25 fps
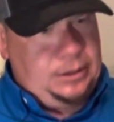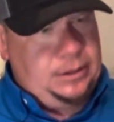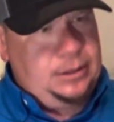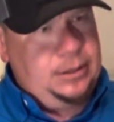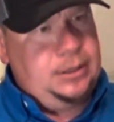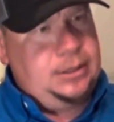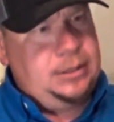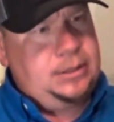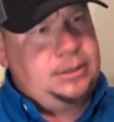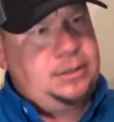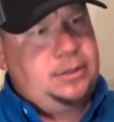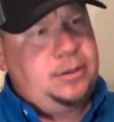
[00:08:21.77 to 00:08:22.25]

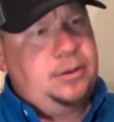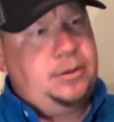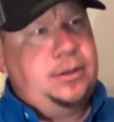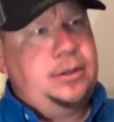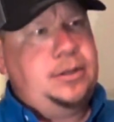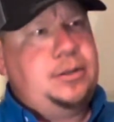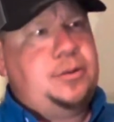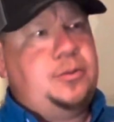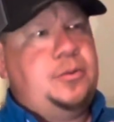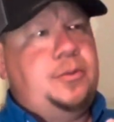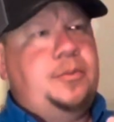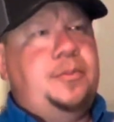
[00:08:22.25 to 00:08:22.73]
this. So
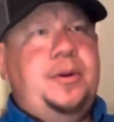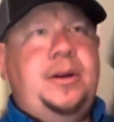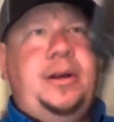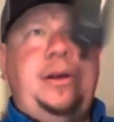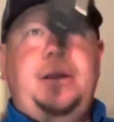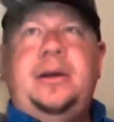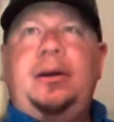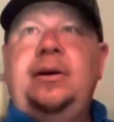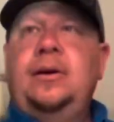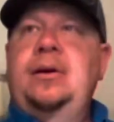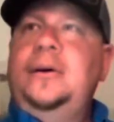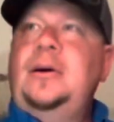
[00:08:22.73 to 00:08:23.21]
this would
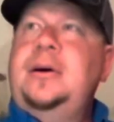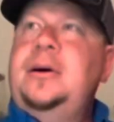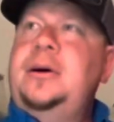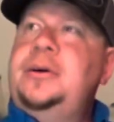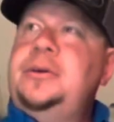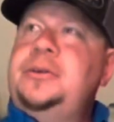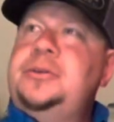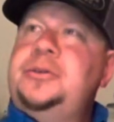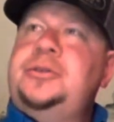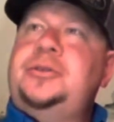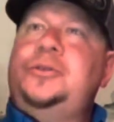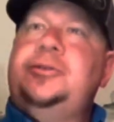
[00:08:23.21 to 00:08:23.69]
be
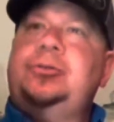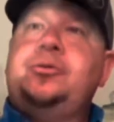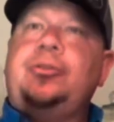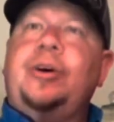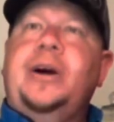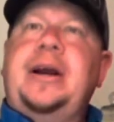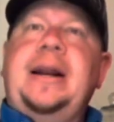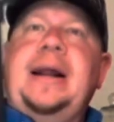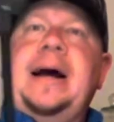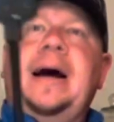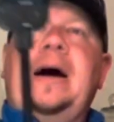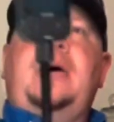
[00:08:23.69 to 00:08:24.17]

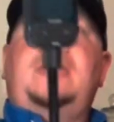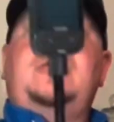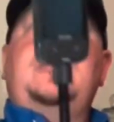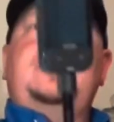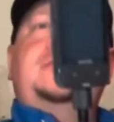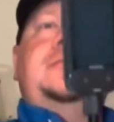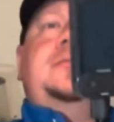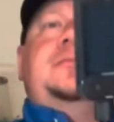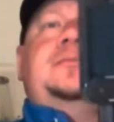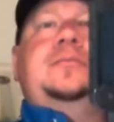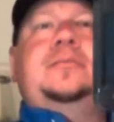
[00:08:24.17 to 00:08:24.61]
straight out